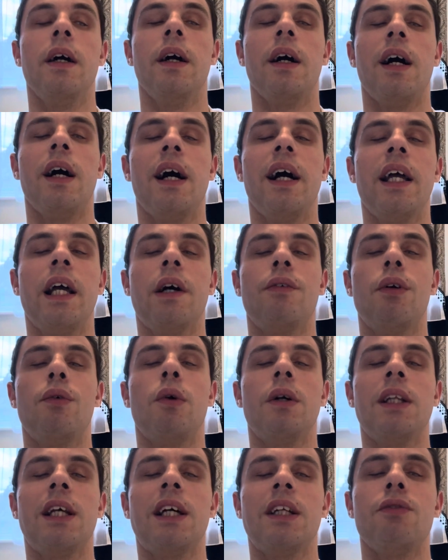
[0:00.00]
Hi
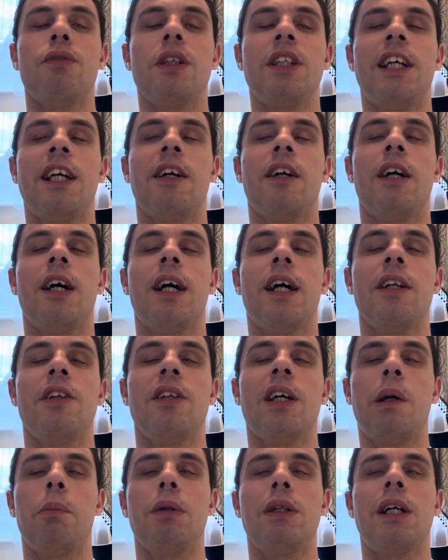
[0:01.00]
everyone, Edward here, and
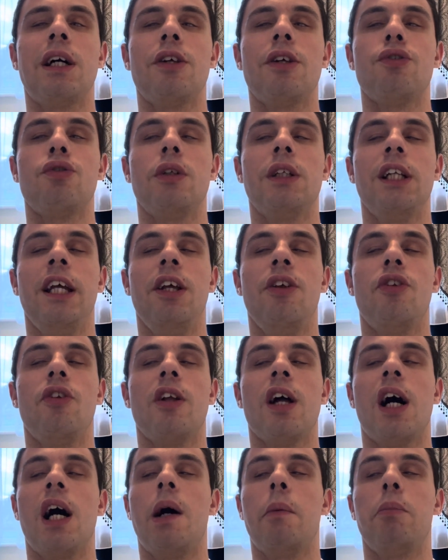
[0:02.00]
Apple has released
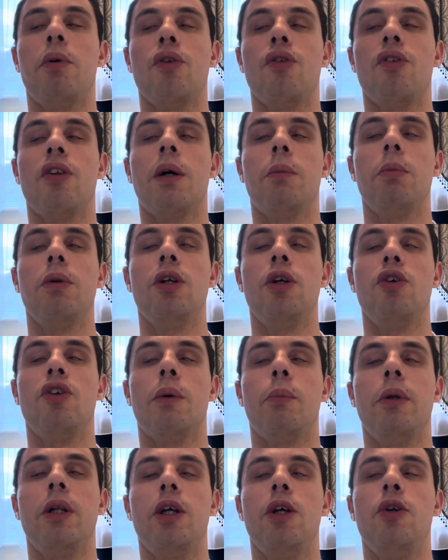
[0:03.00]
Apple's
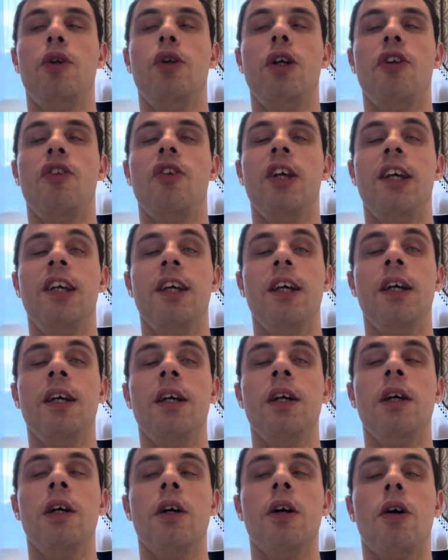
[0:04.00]
WWDC
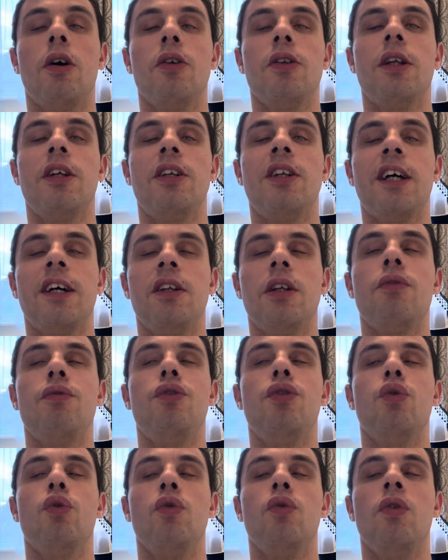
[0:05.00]
on the 10th of
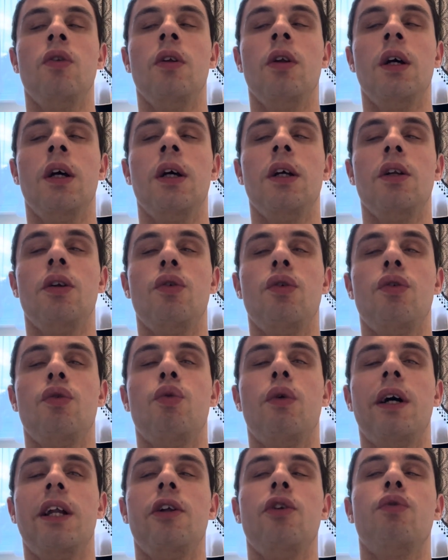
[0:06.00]
June
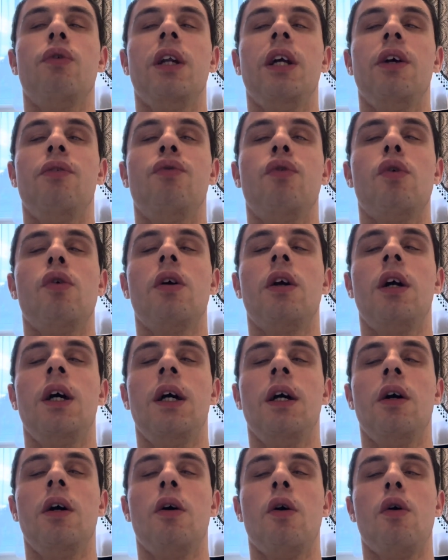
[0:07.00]
2024,
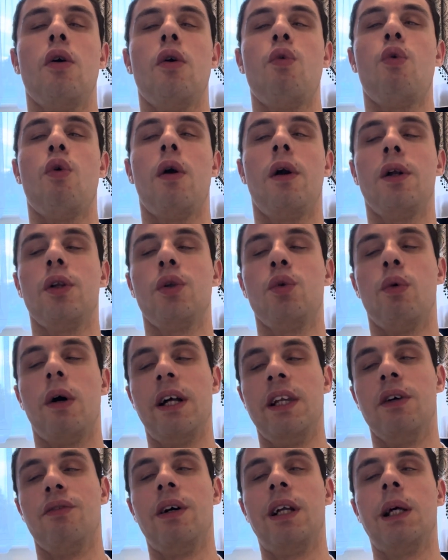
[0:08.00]
or
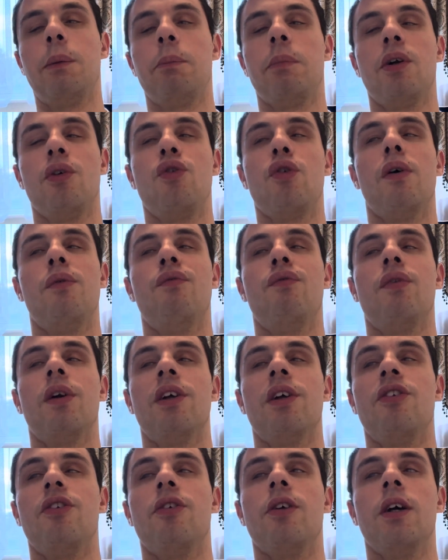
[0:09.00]
Worldwide Developers
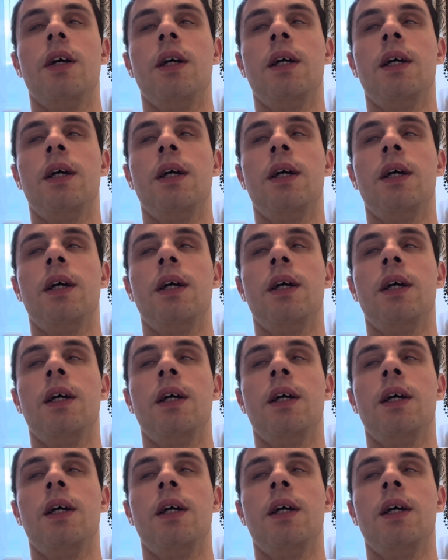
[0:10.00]
Conference.